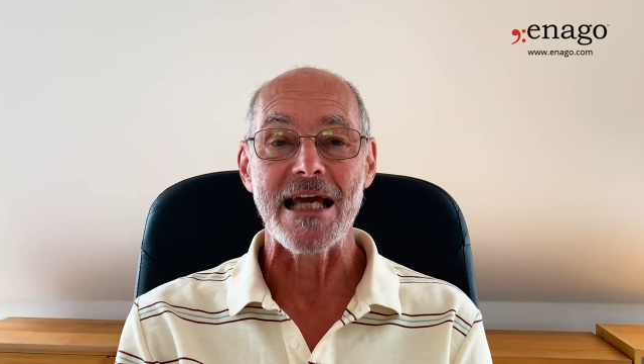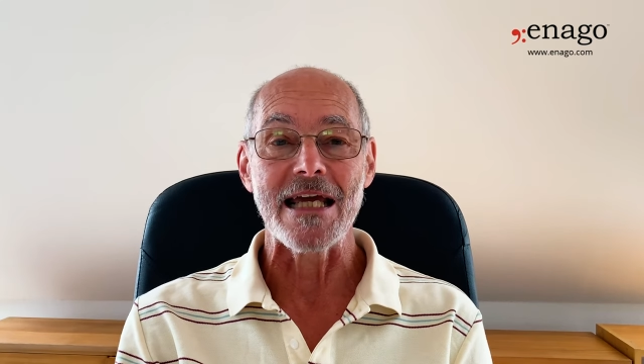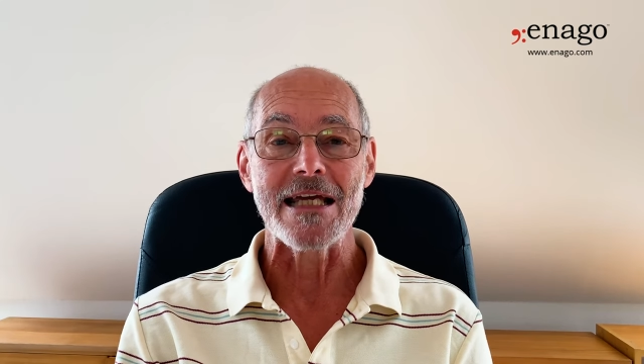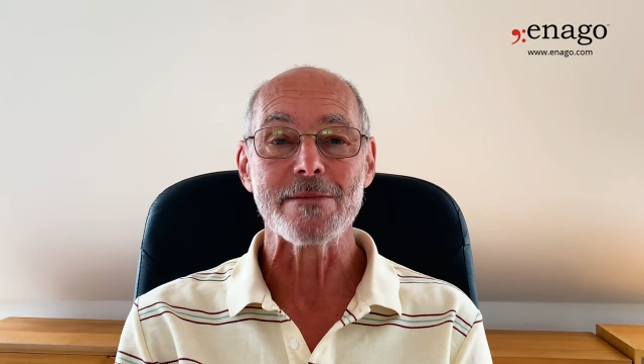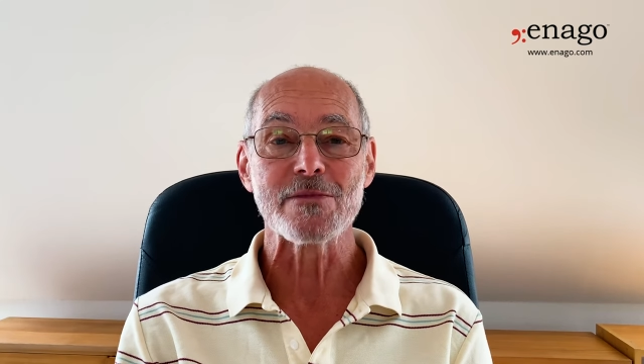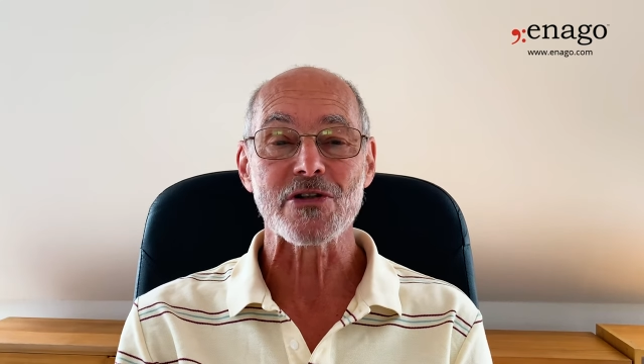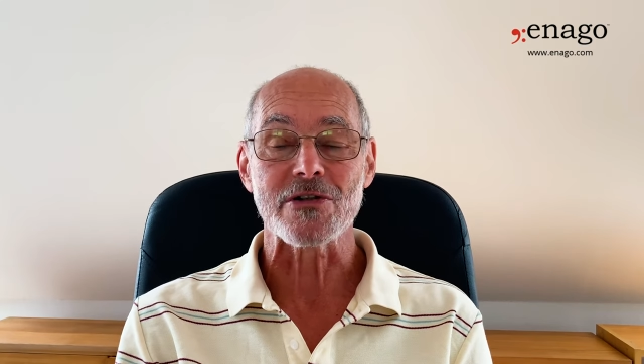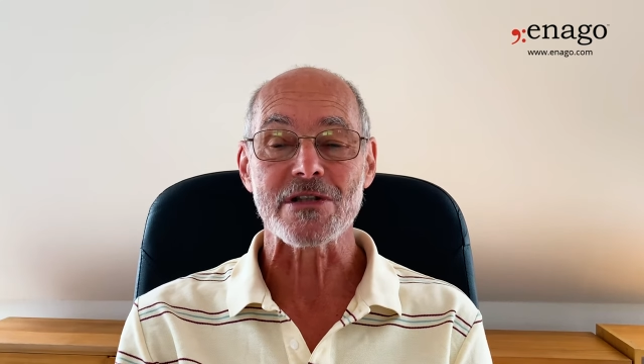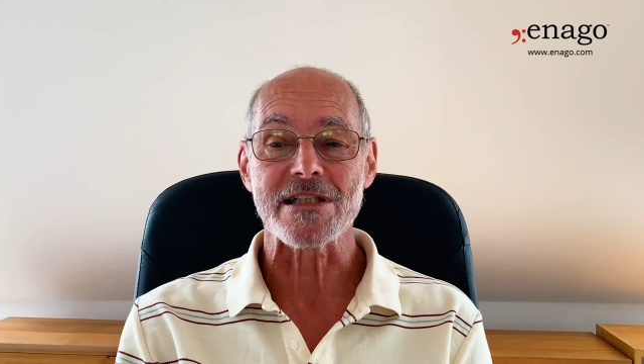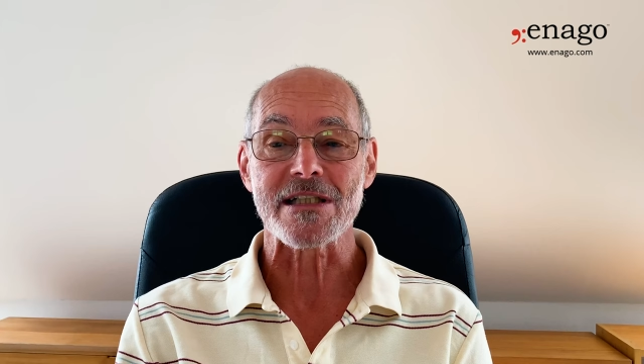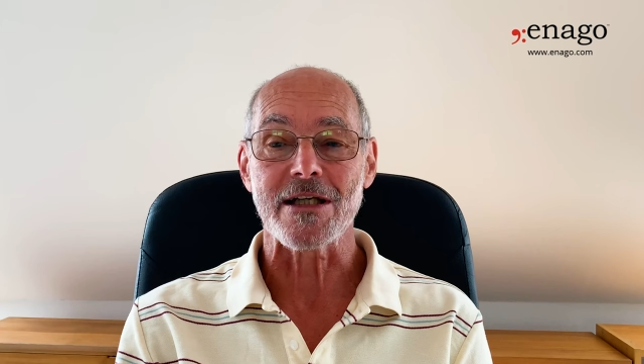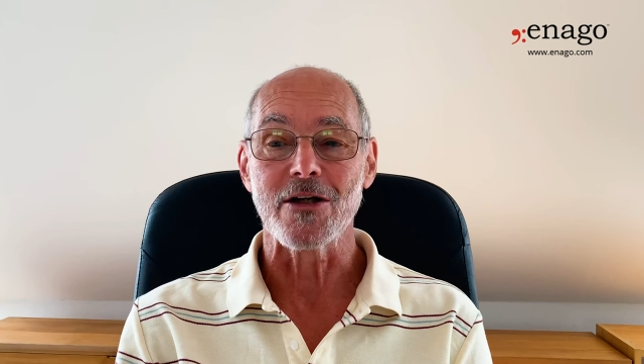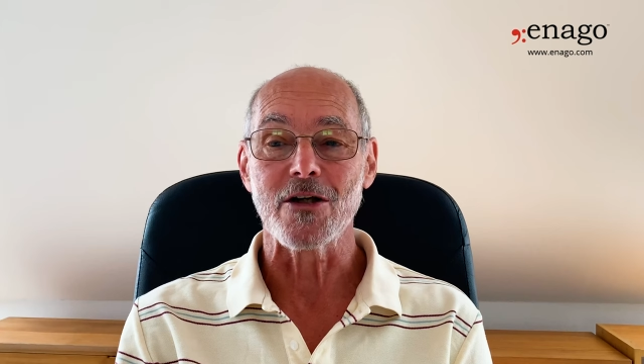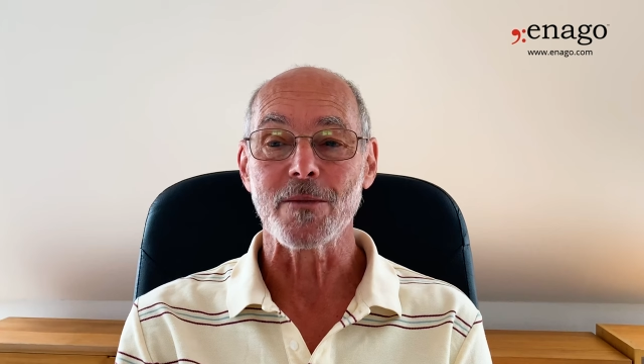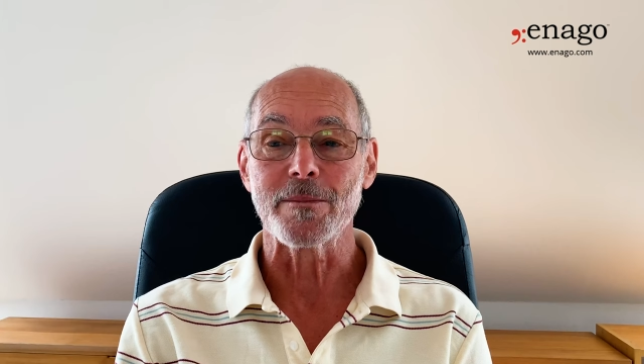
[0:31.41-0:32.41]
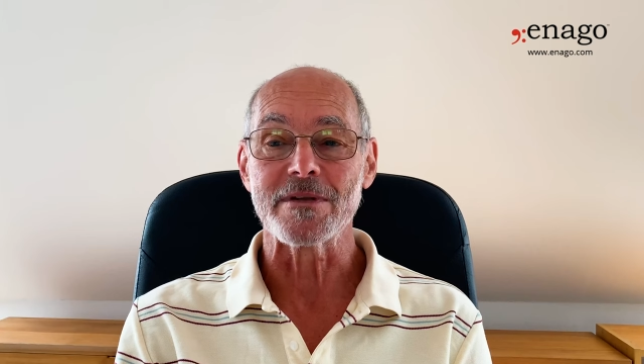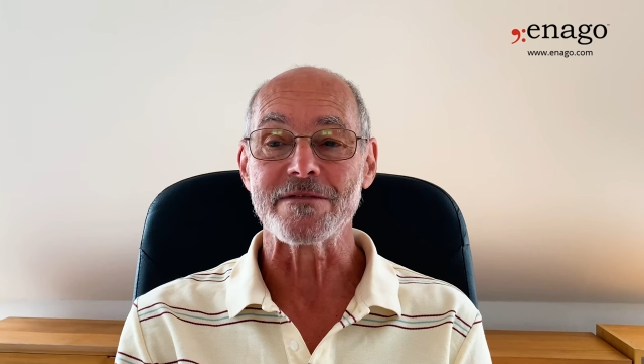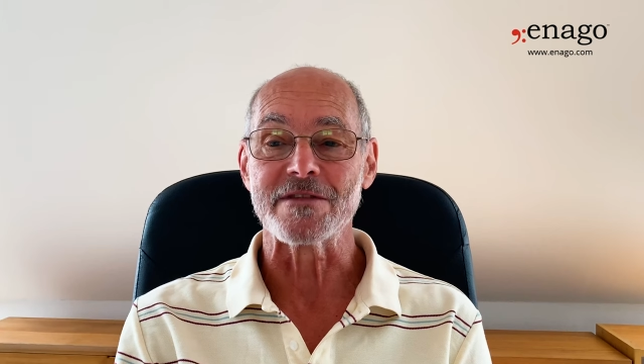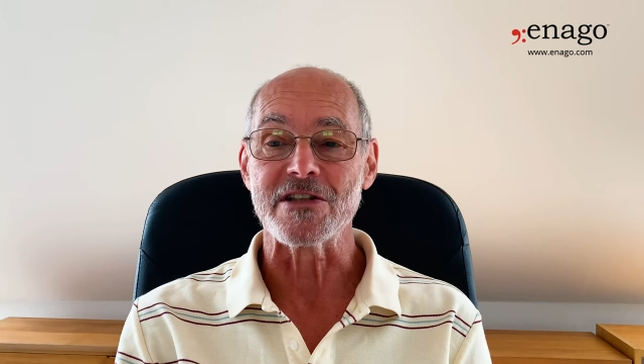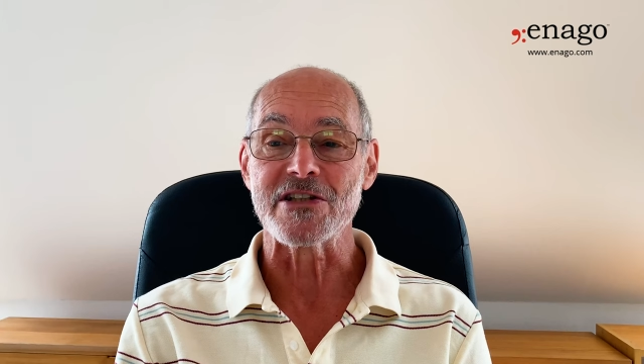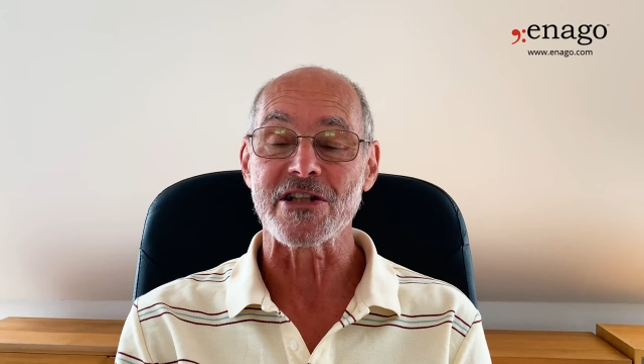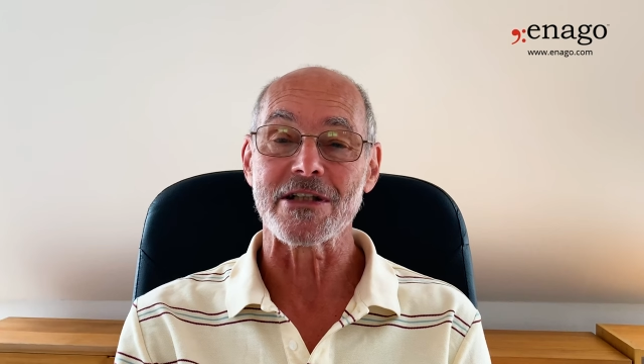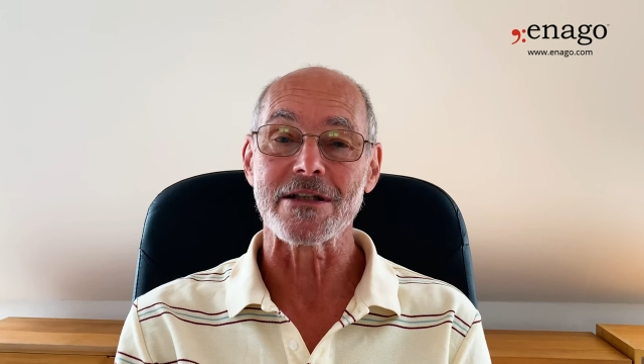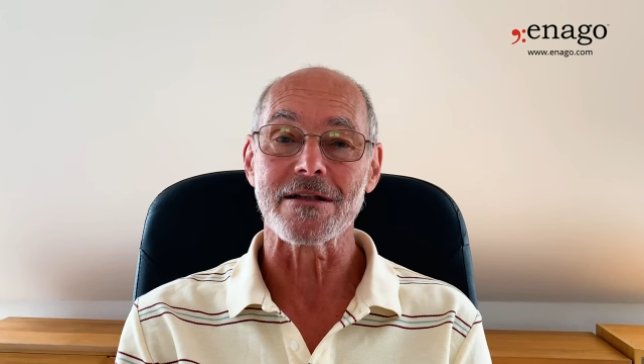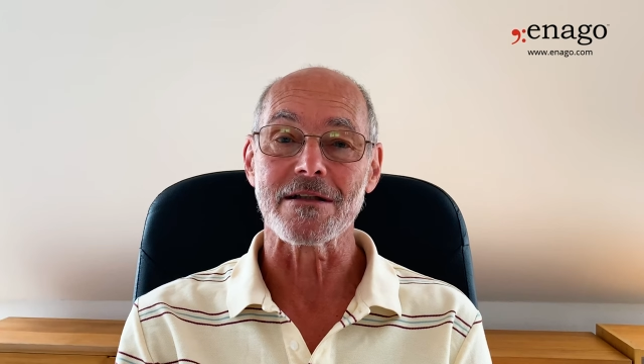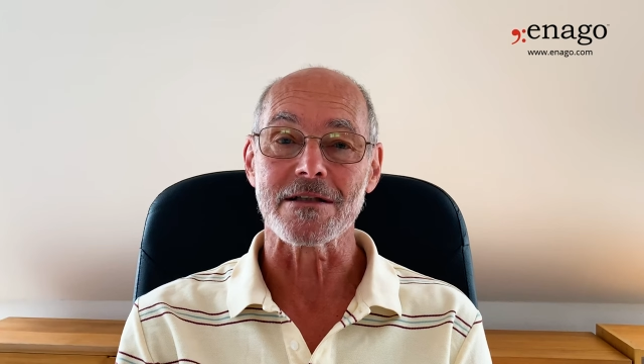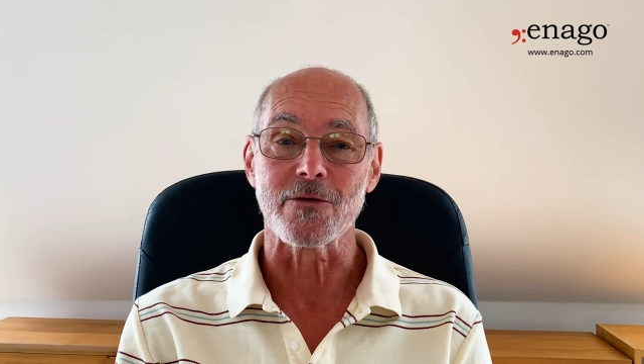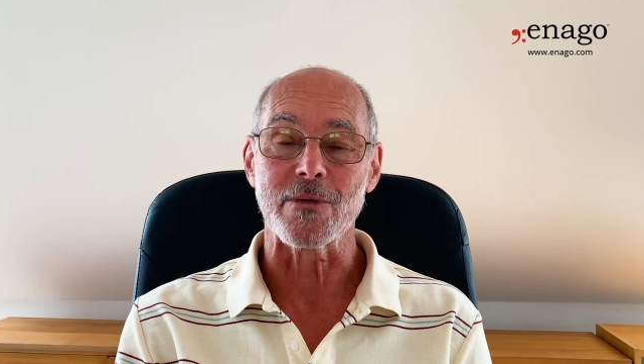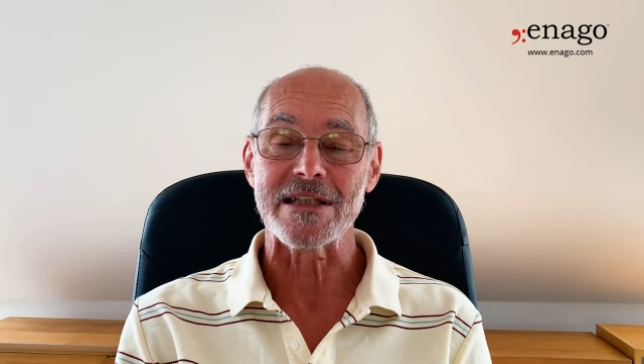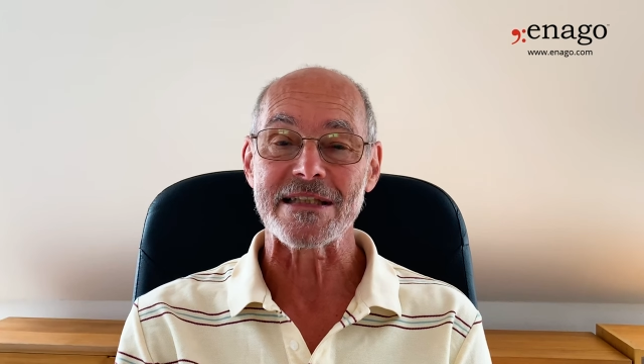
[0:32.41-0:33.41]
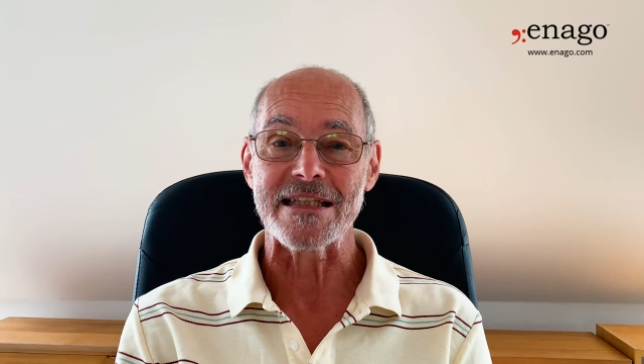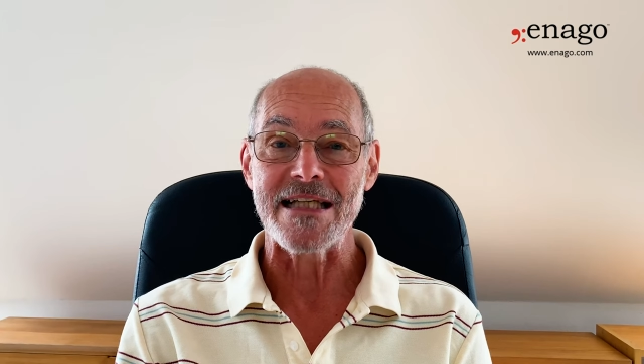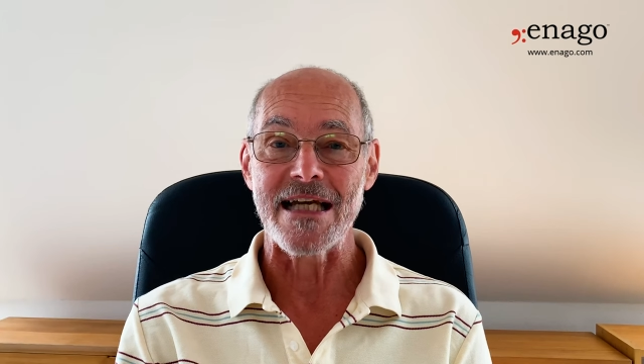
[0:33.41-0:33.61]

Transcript: aims or scope of the journal or what the